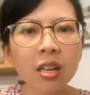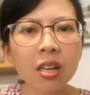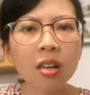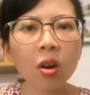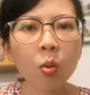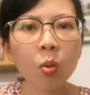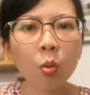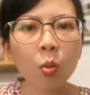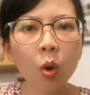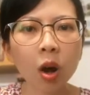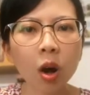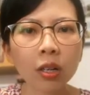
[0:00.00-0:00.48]

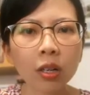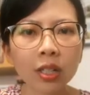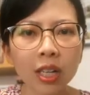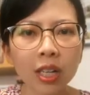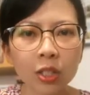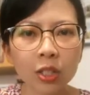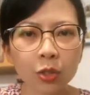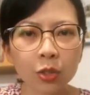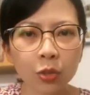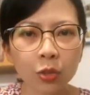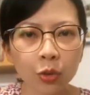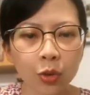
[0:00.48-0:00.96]
walked
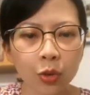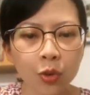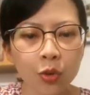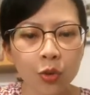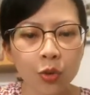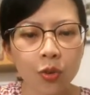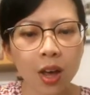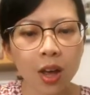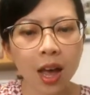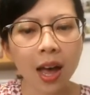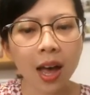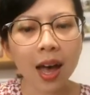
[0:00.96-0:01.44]
us through
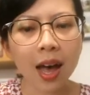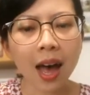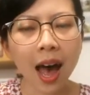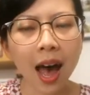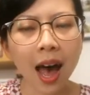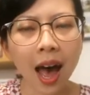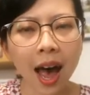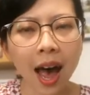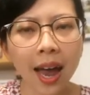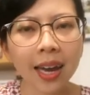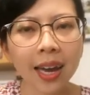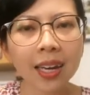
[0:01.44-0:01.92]
a
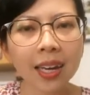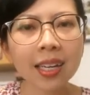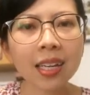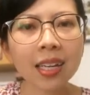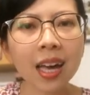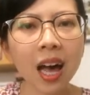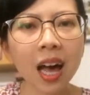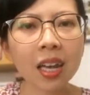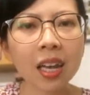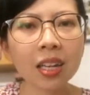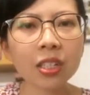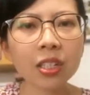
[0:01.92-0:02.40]
highly
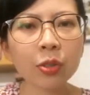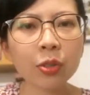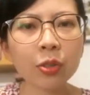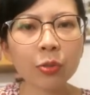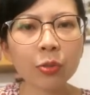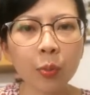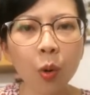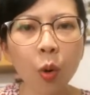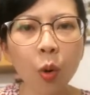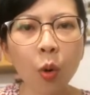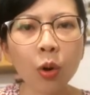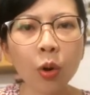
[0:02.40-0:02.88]
colored
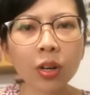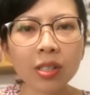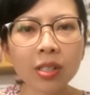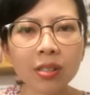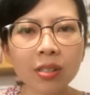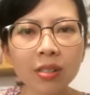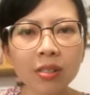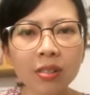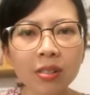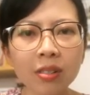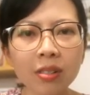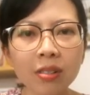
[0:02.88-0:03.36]
report.
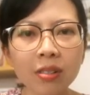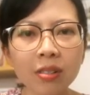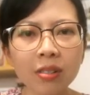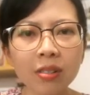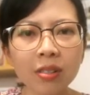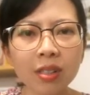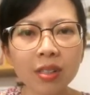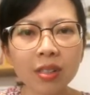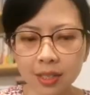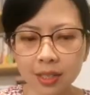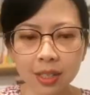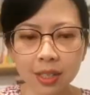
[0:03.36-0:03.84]

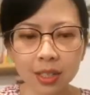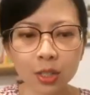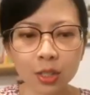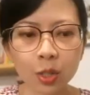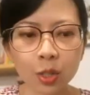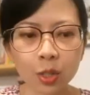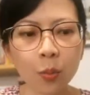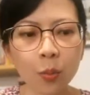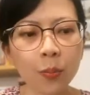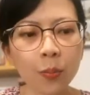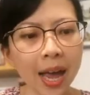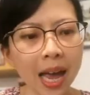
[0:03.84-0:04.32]
So
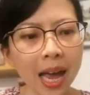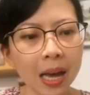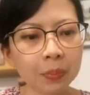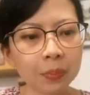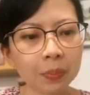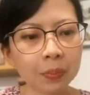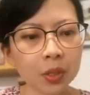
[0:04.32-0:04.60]
perhaps you